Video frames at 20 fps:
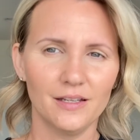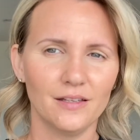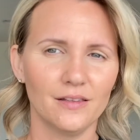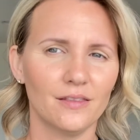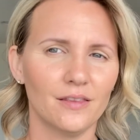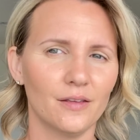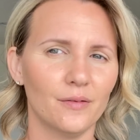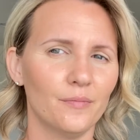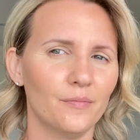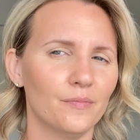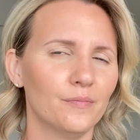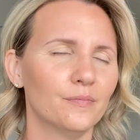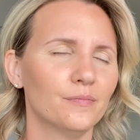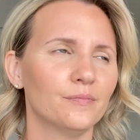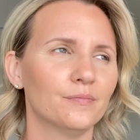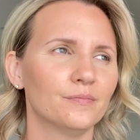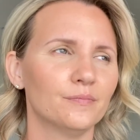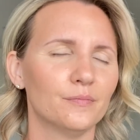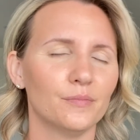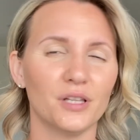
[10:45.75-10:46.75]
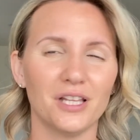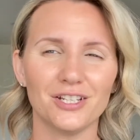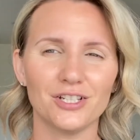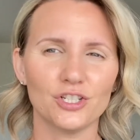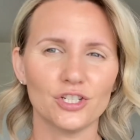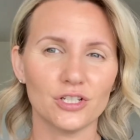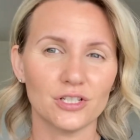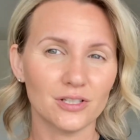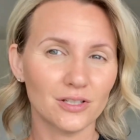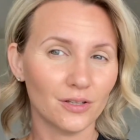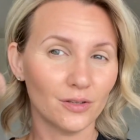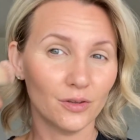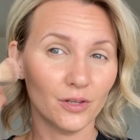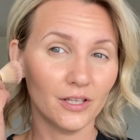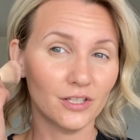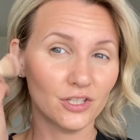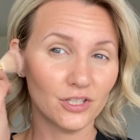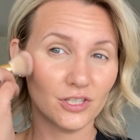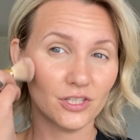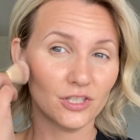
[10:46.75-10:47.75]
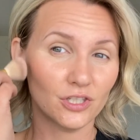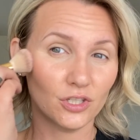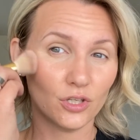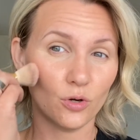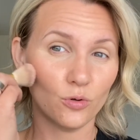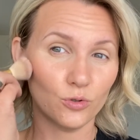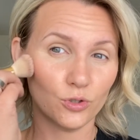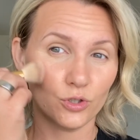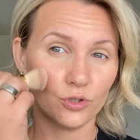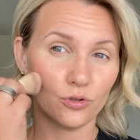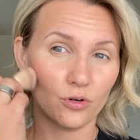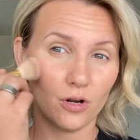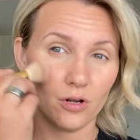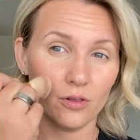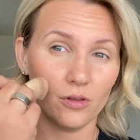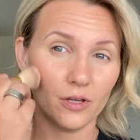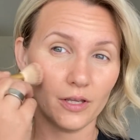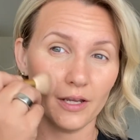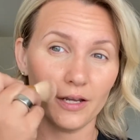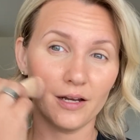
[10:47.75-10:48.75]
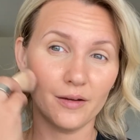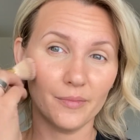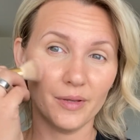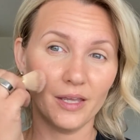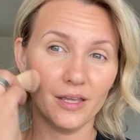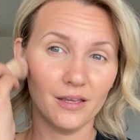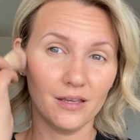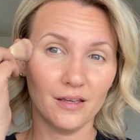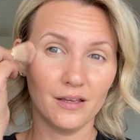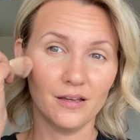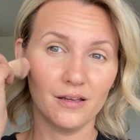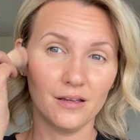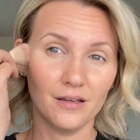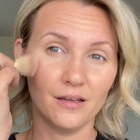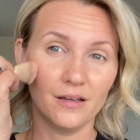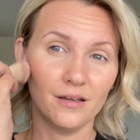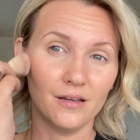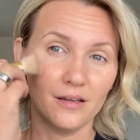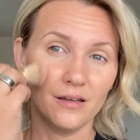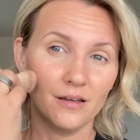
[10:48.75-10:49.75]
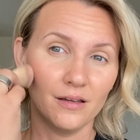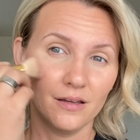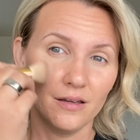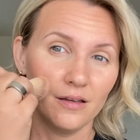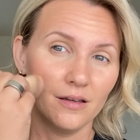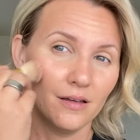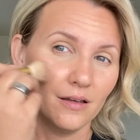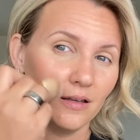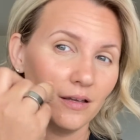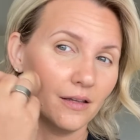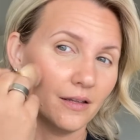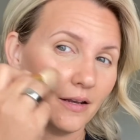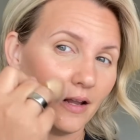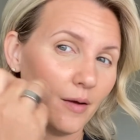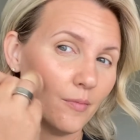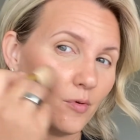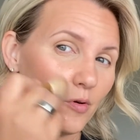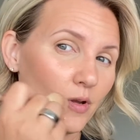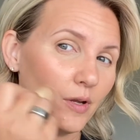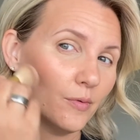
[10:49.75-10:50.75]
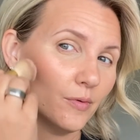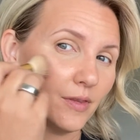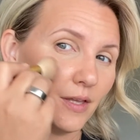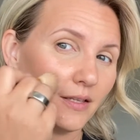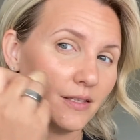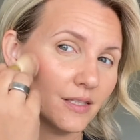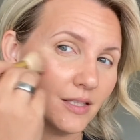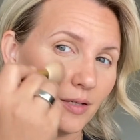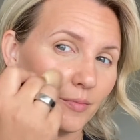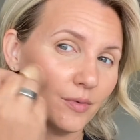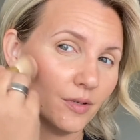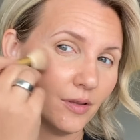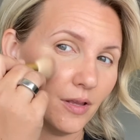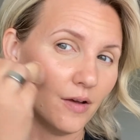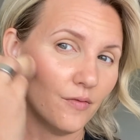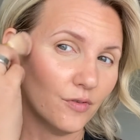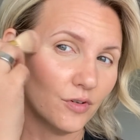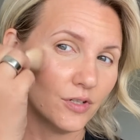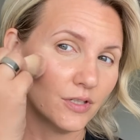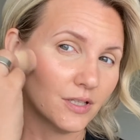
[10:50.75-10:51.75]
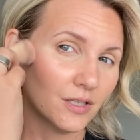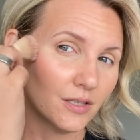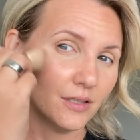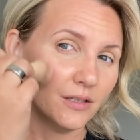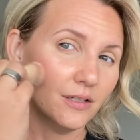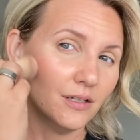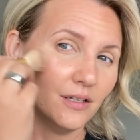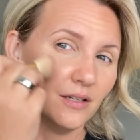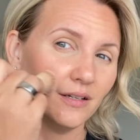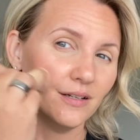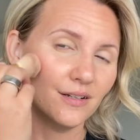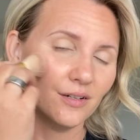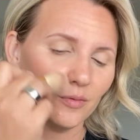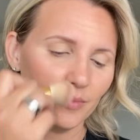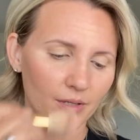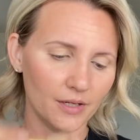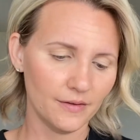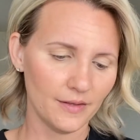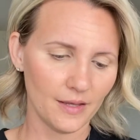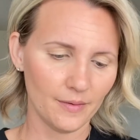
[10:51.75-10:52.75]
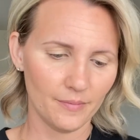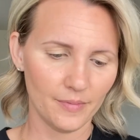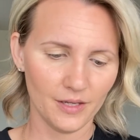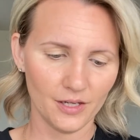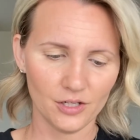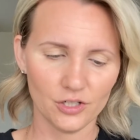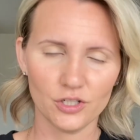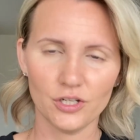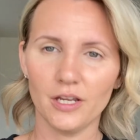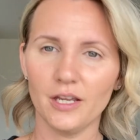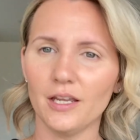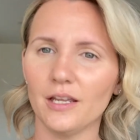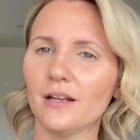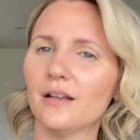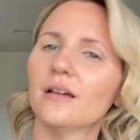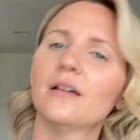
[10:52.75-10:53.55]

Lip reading: the blush it's just so strong looking on me. And now I'm going with that Summer Love, which is a little bit of that pink shade.